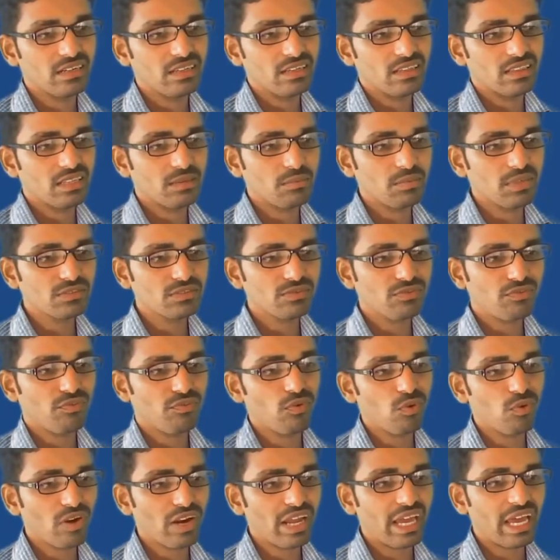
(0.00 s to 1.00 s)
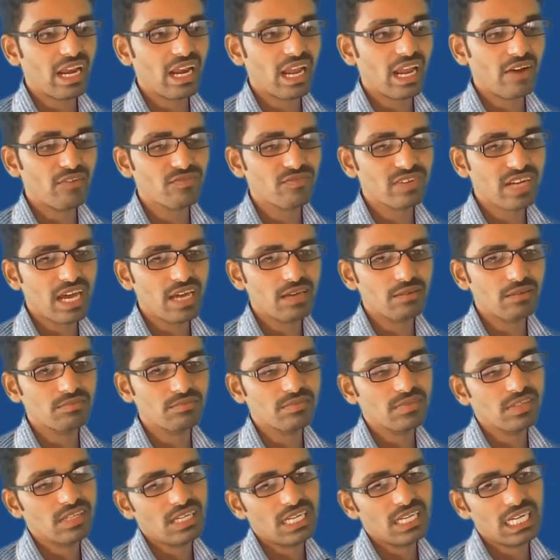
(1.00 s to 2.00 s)
That means 4L of time
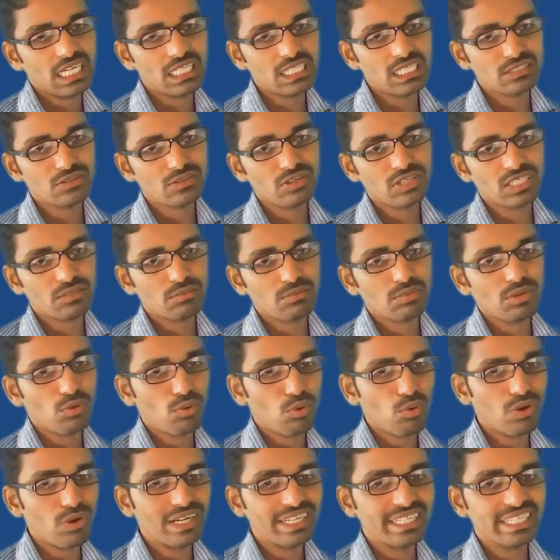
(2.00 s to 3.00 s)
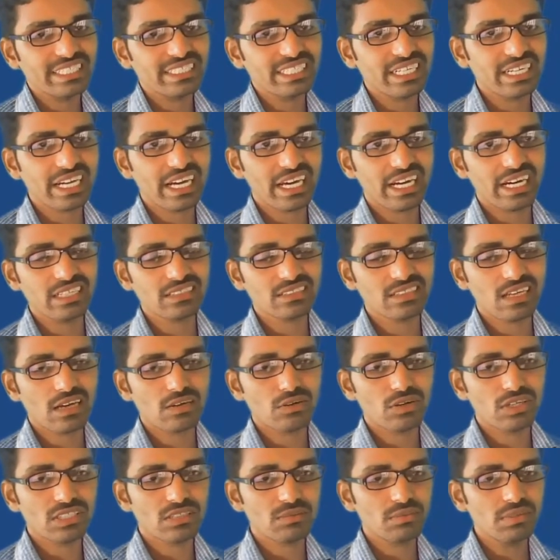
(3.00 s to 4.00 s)
it is going to be voltage and currents are
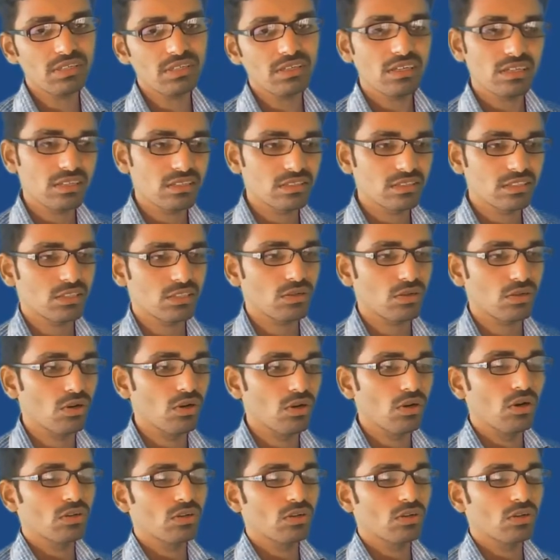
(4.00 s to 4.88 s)
going to be 0.